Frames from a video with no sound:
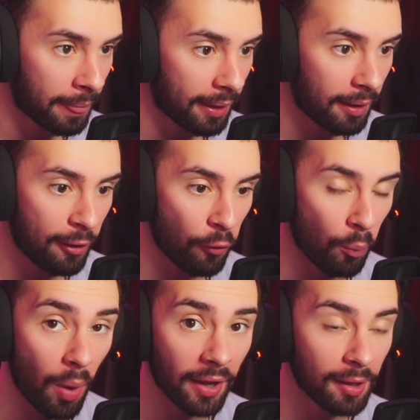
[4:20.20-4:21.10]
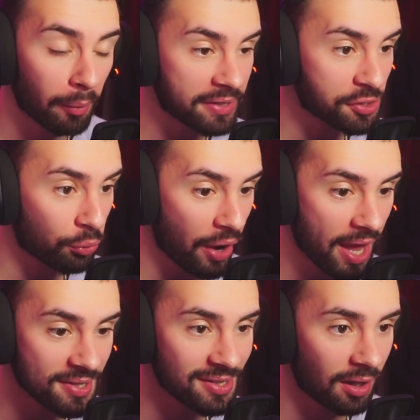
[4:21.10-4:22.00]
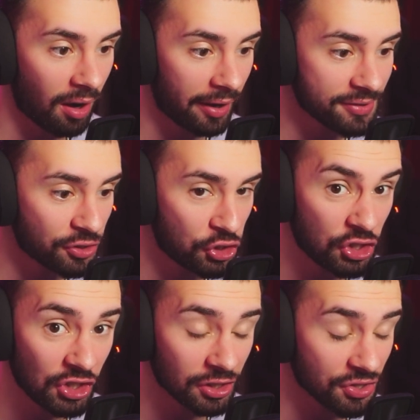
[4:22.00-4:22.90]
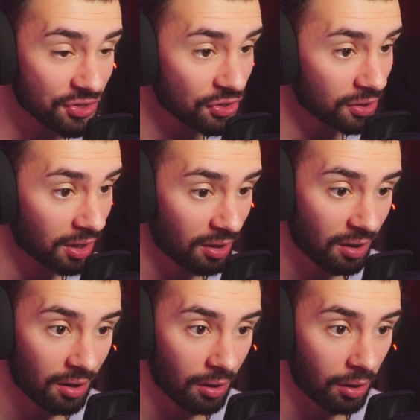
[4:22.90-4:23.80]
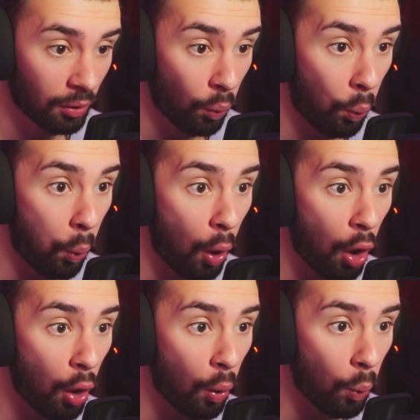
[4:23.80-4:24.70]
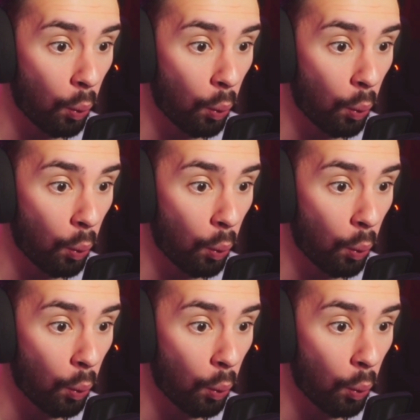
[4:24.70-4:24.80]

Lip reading: Yo, Makima is crazy, guys. She is... Whoa.